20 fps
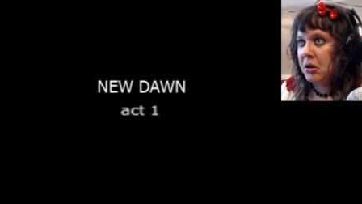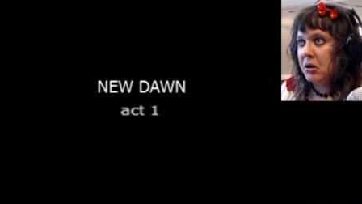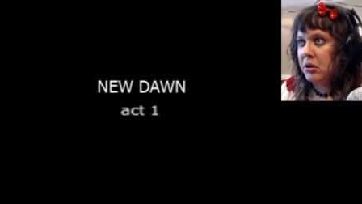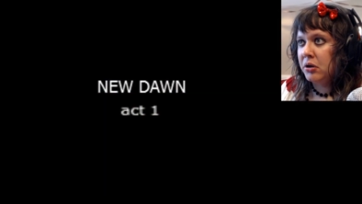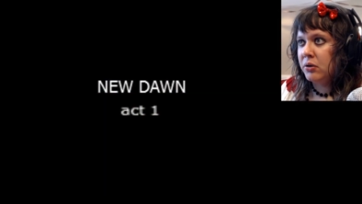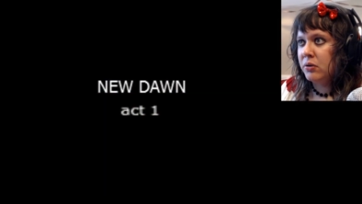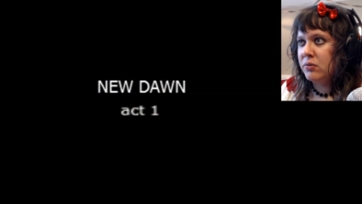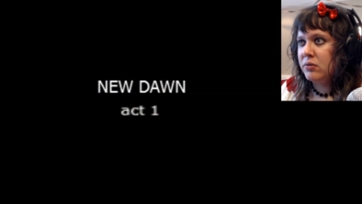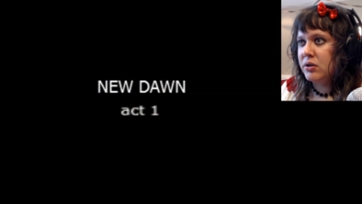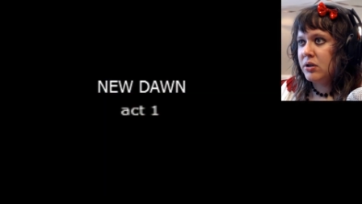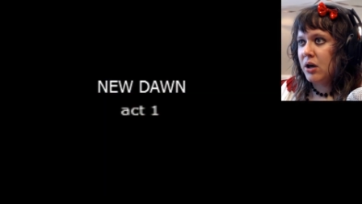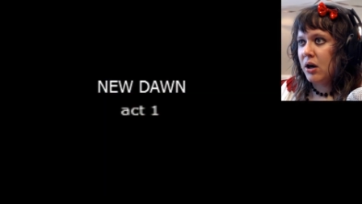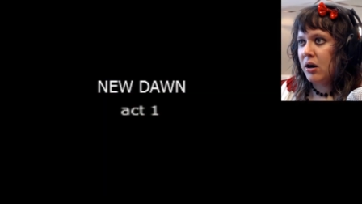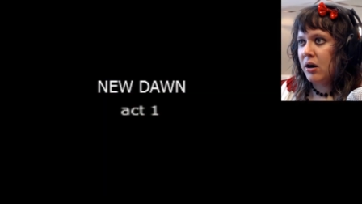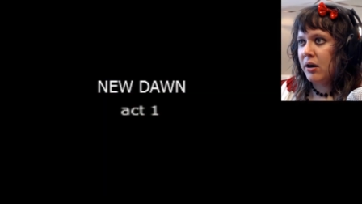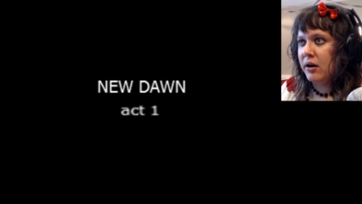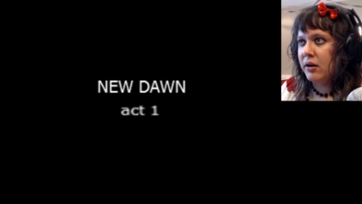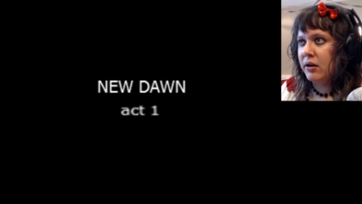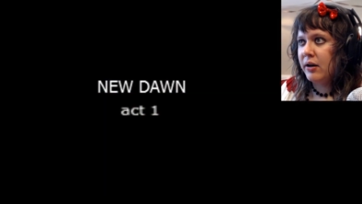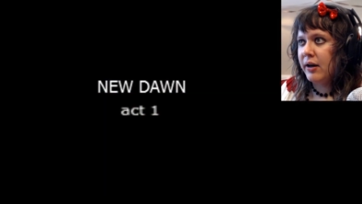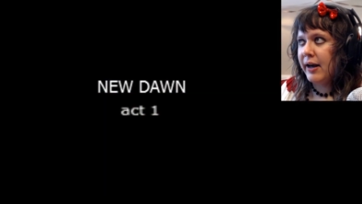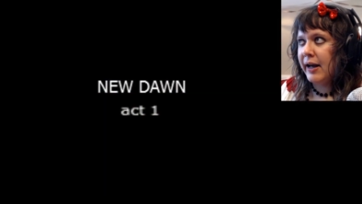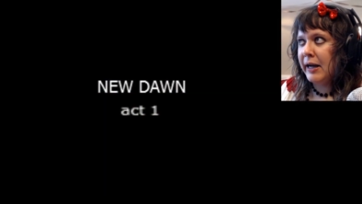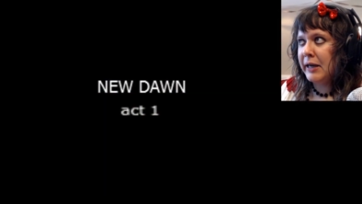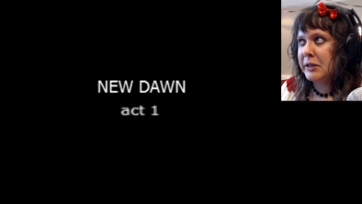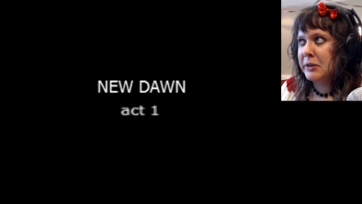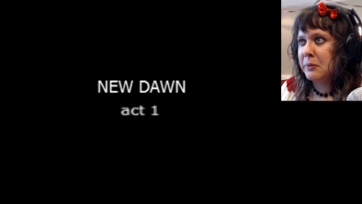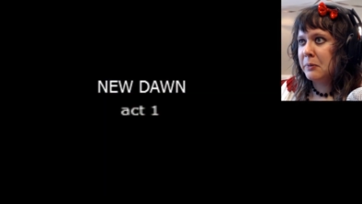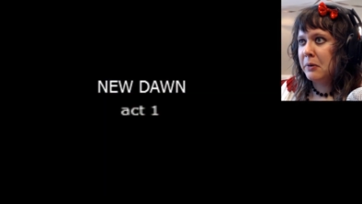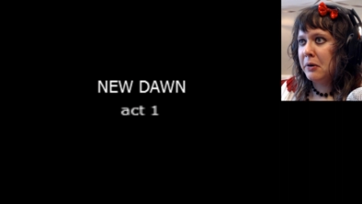New Dawn,
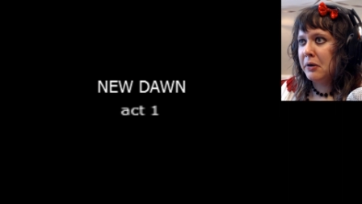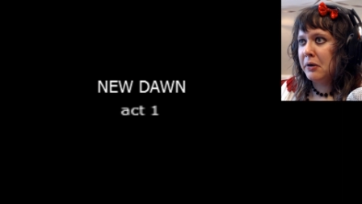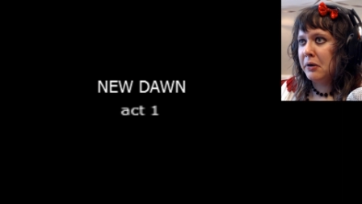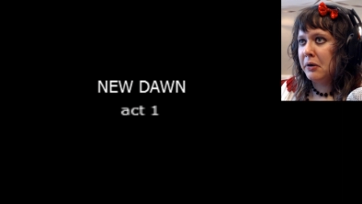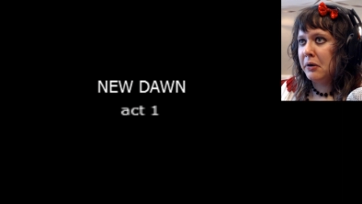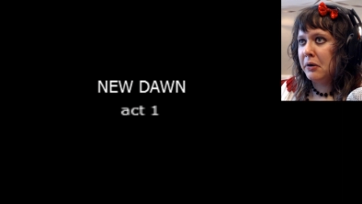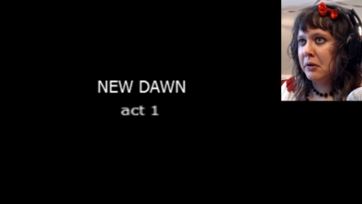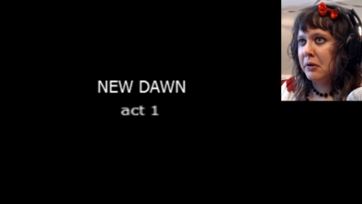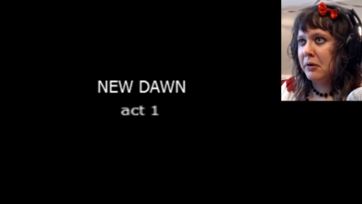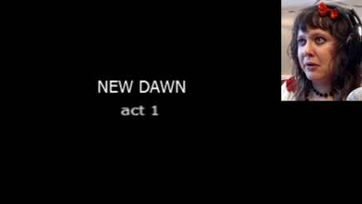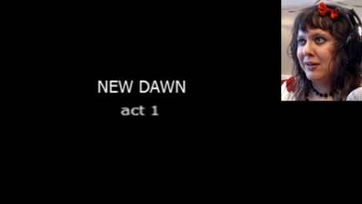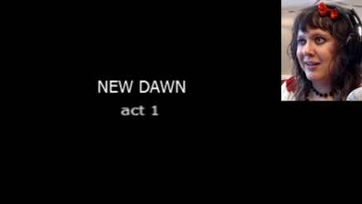Act one.